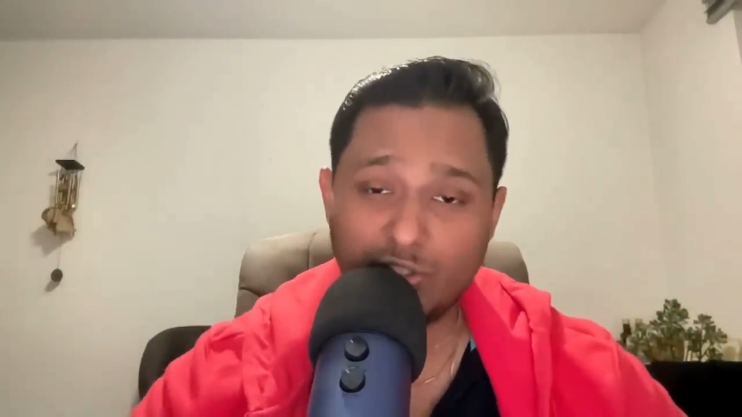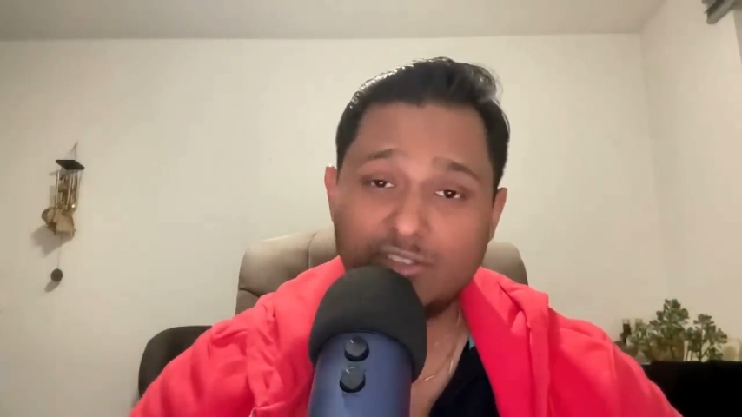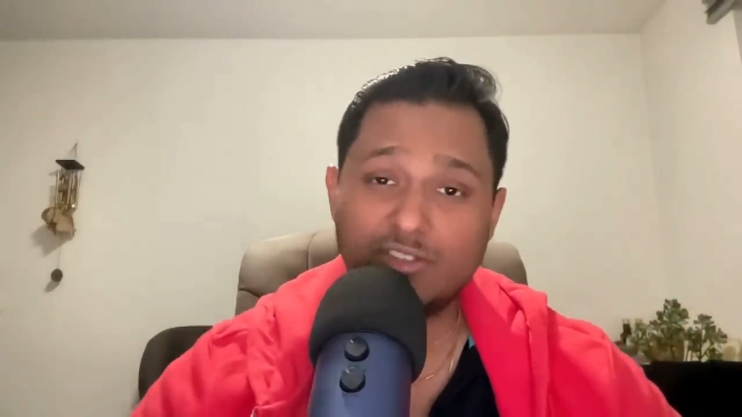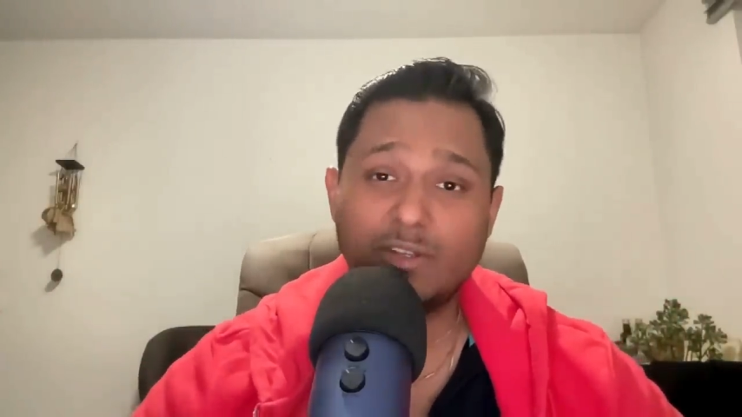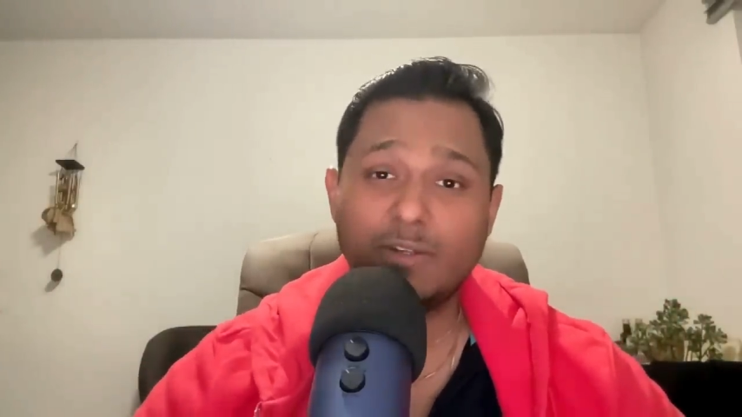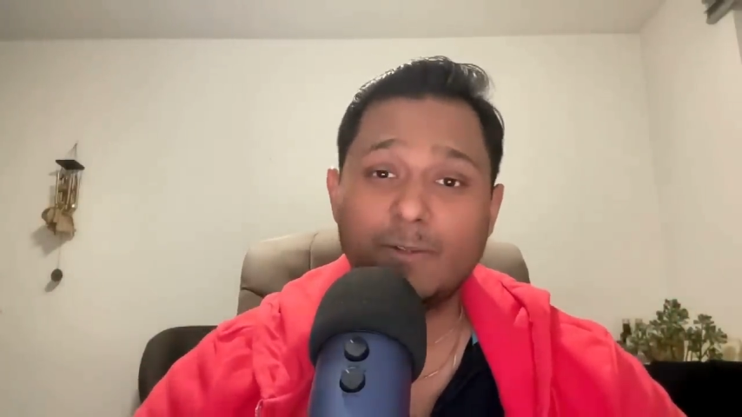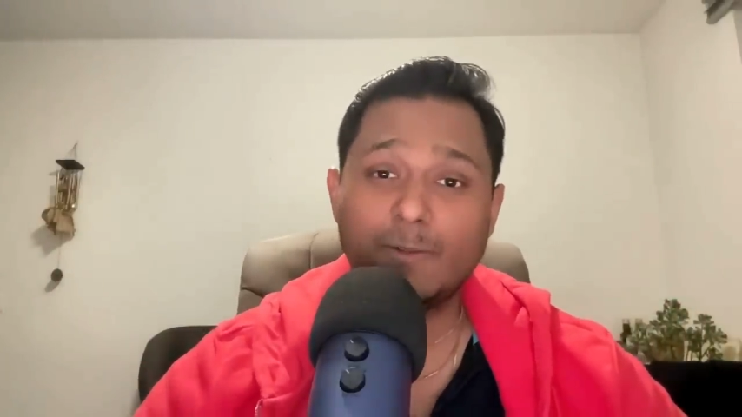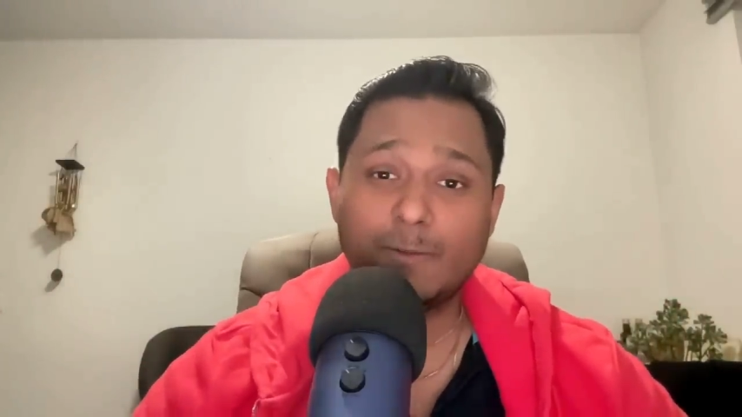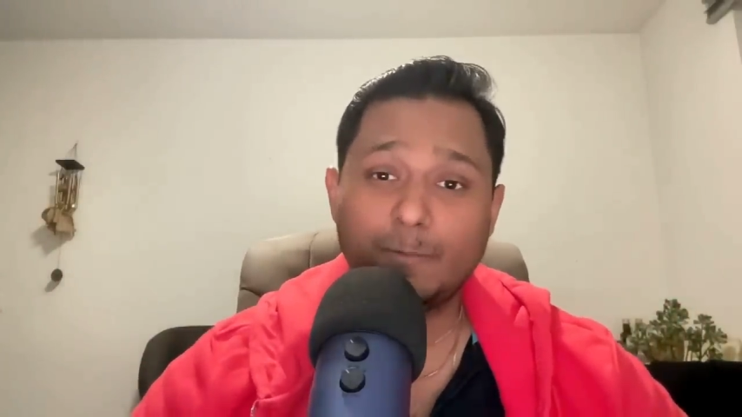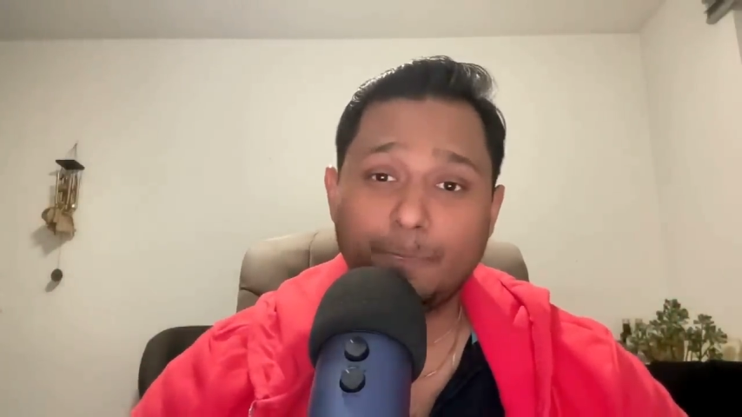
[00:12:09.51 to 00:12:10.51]
years.
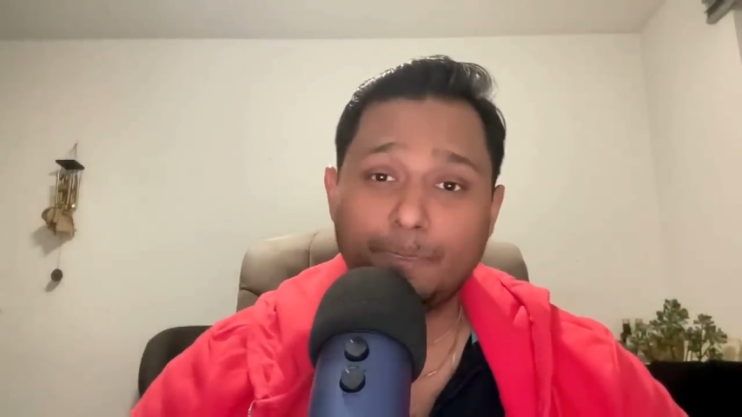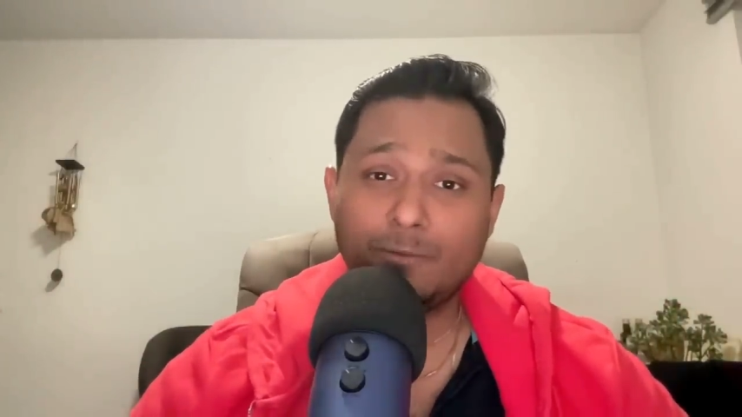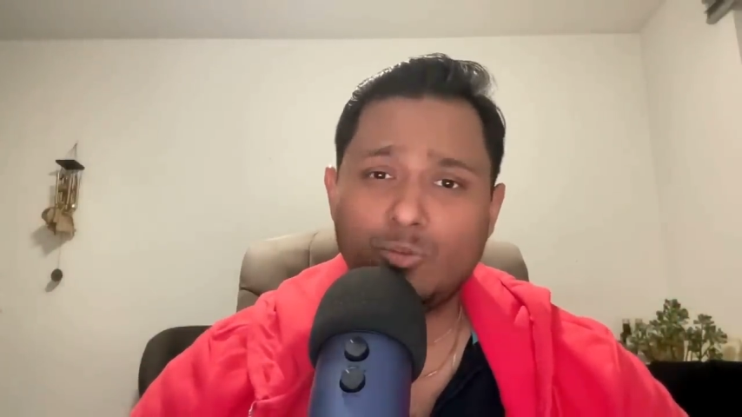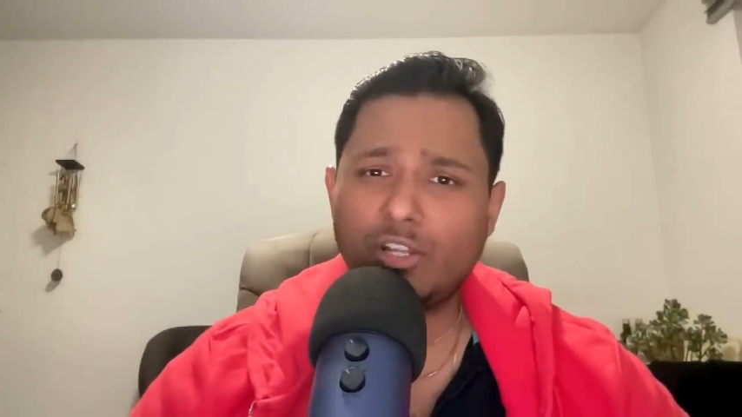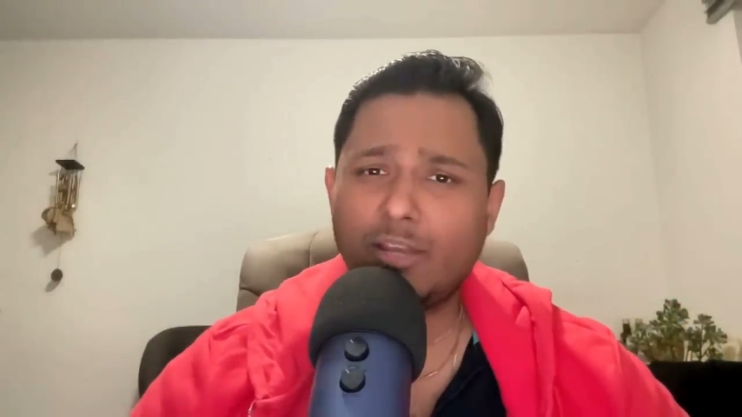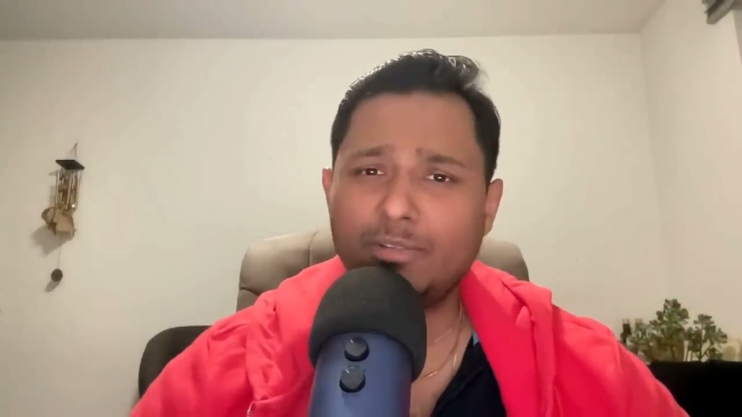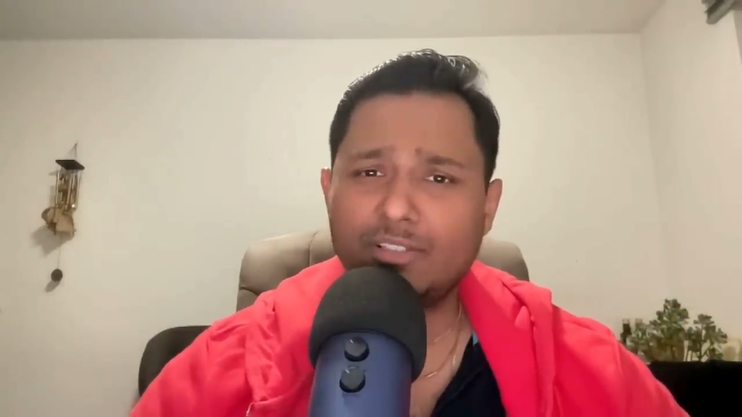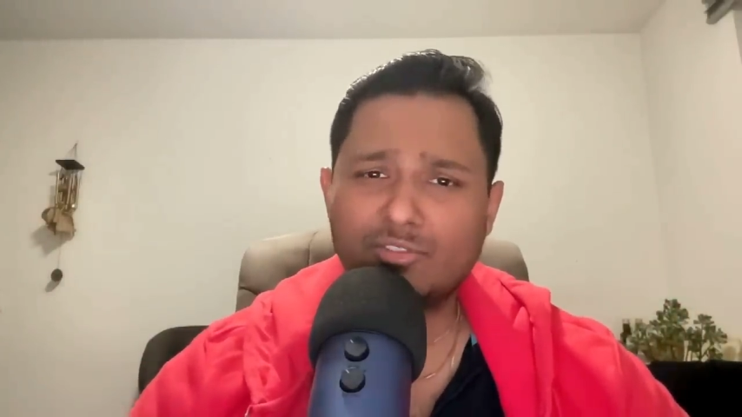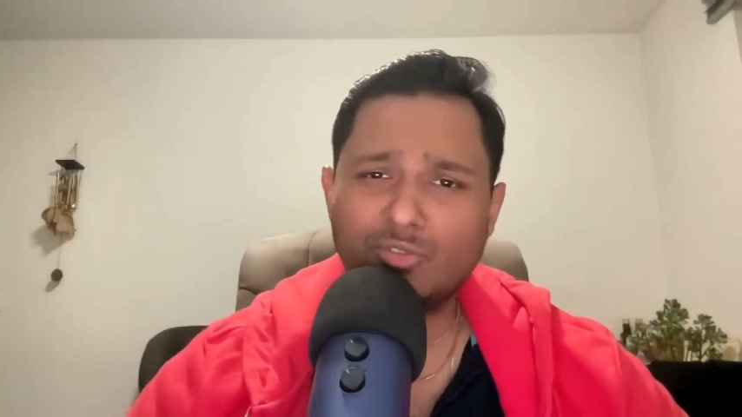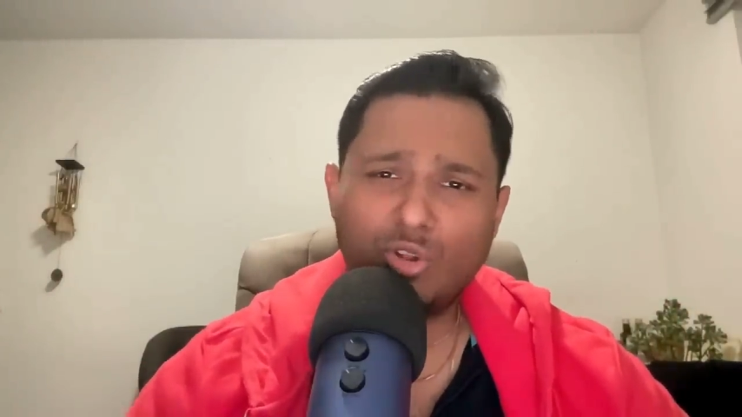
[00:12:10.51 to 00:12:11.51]
So what
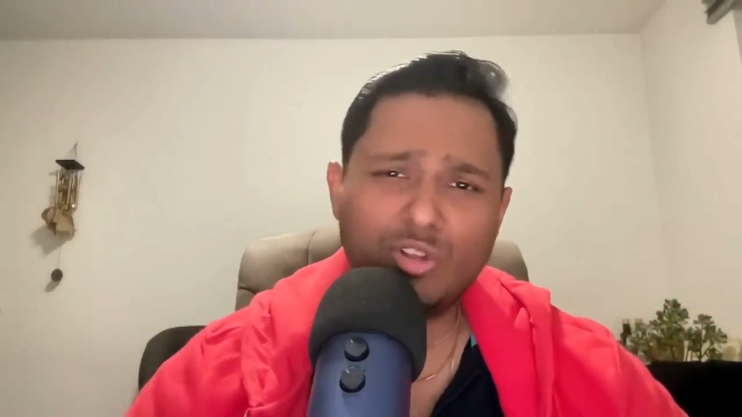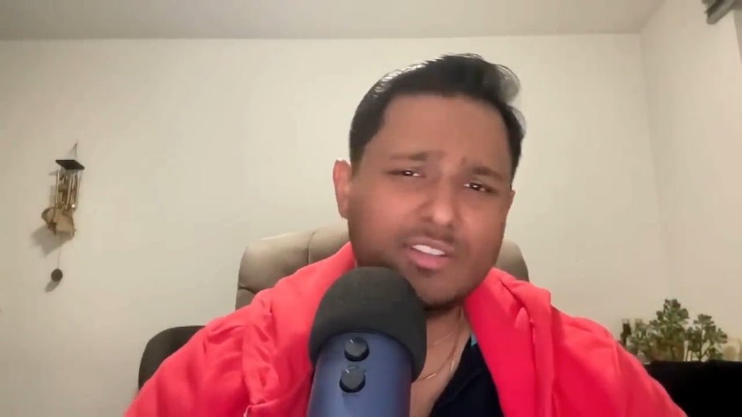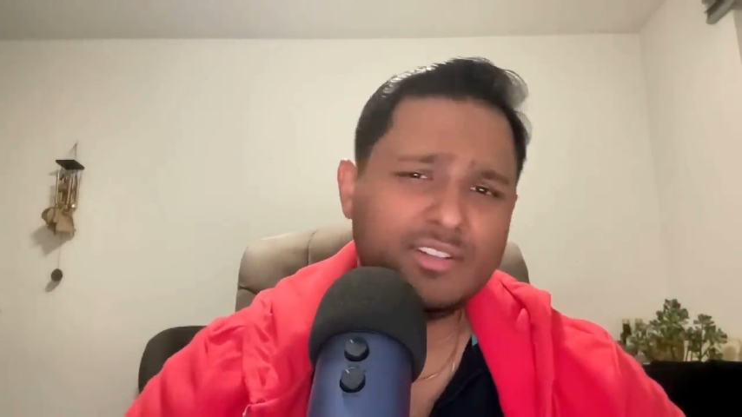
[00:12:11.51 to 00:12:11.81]
happens? All